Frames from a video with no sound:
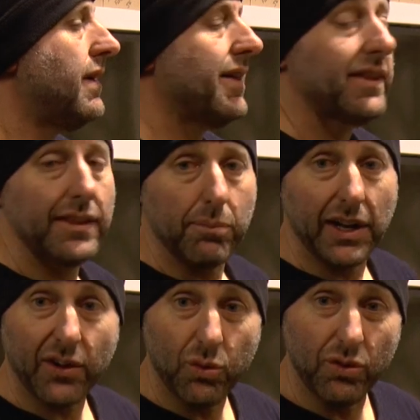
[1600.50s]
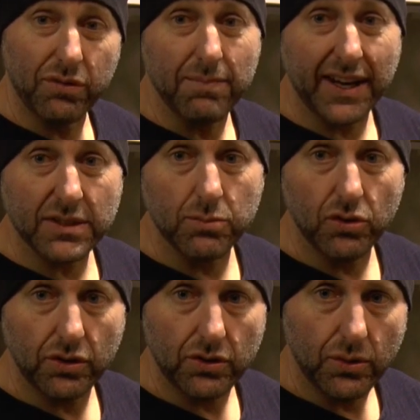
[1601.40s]
I think the Black Wolf makes
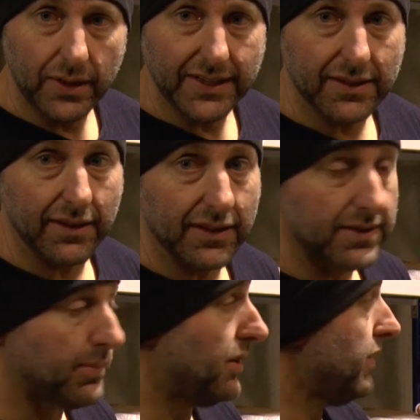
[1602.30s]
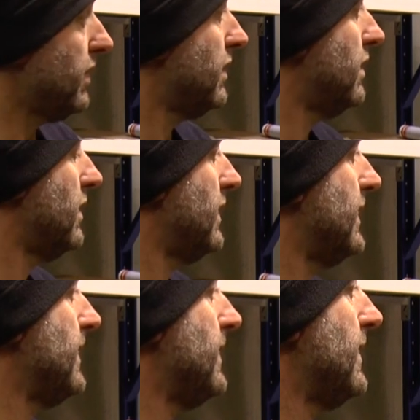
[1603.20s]
more noise than this bow.
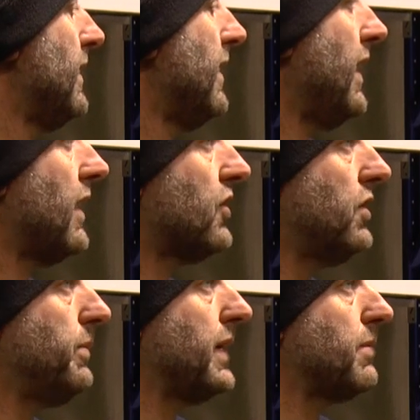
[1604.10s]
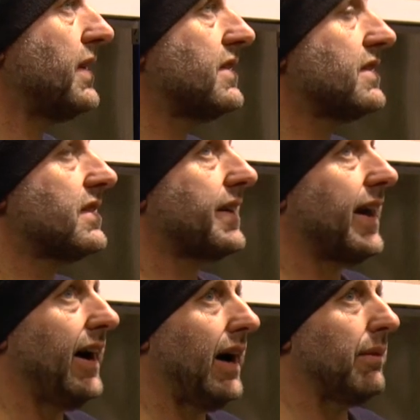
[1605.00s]
Now, it could be because it's a
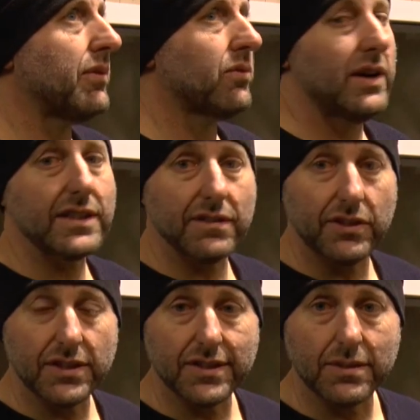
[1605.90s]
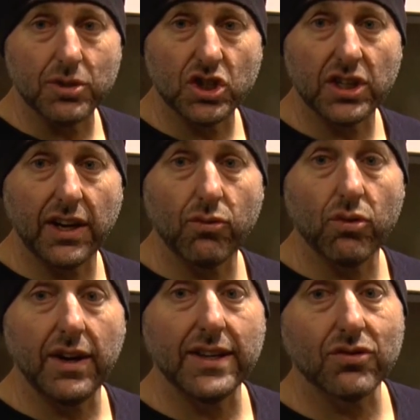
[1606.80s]
carbon riser versus a machine
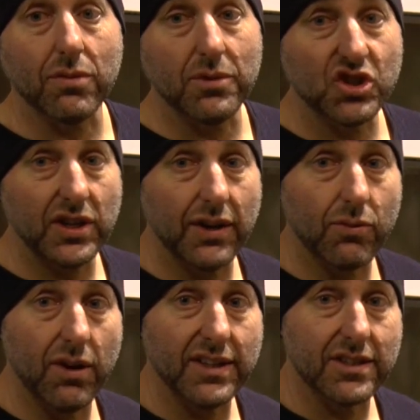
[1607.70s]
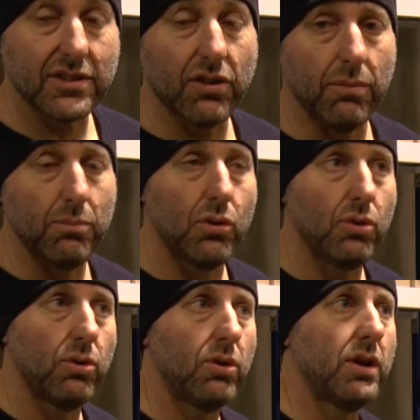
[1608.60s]
riser, and machine riser's got
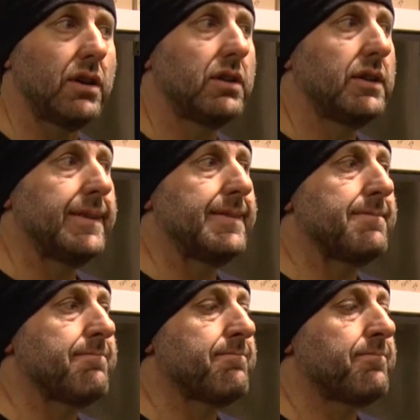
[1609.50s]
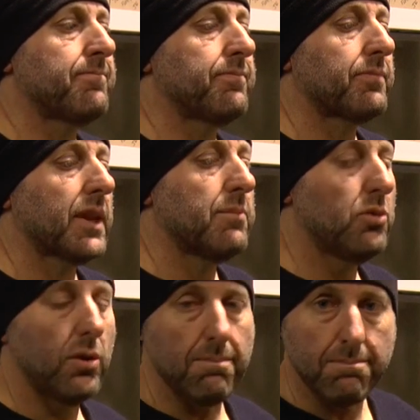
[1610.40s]
more
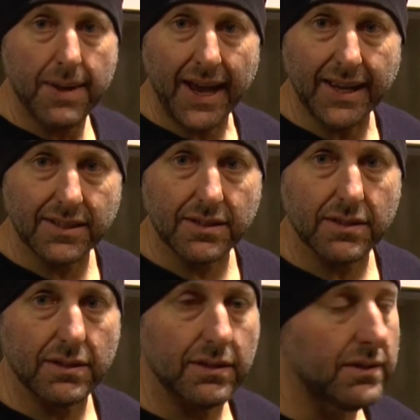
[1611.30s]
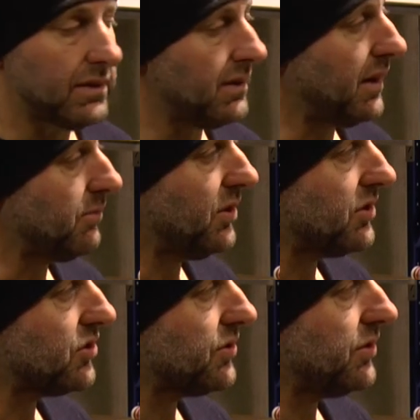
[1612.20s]
mass. I'm
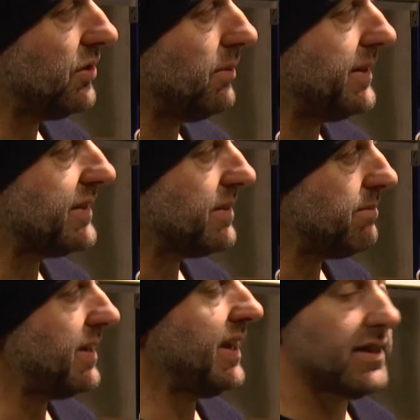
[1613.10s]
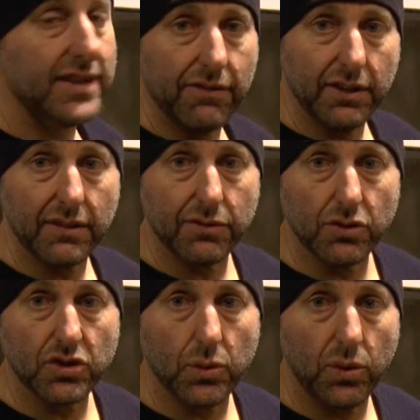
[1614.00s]
not sure, but to me it definitely
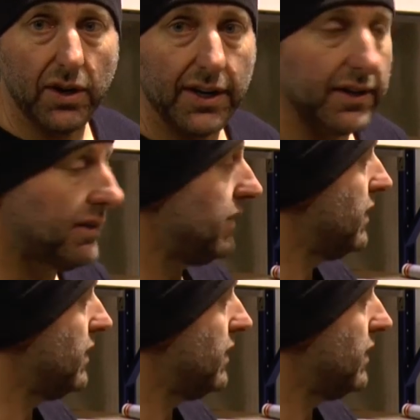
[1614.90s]
feels quieter.